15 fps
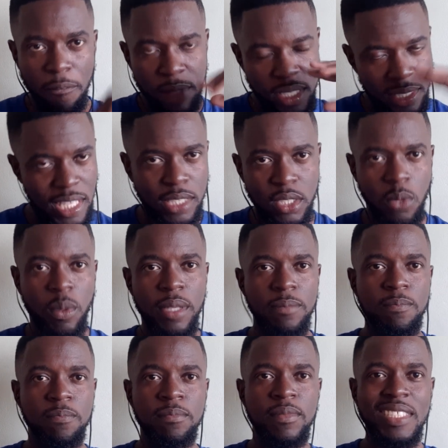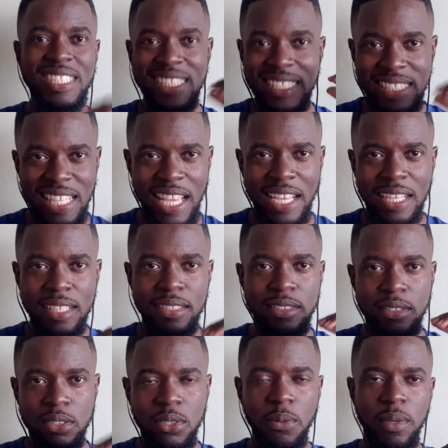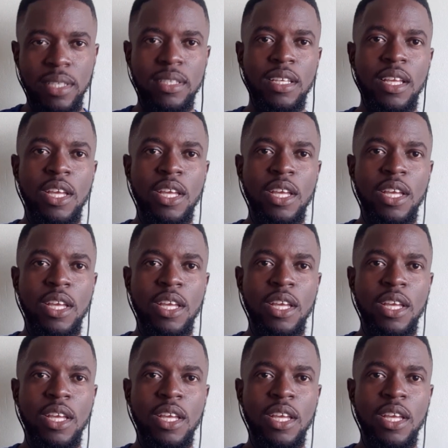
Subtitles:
Stick to it. Stick to it.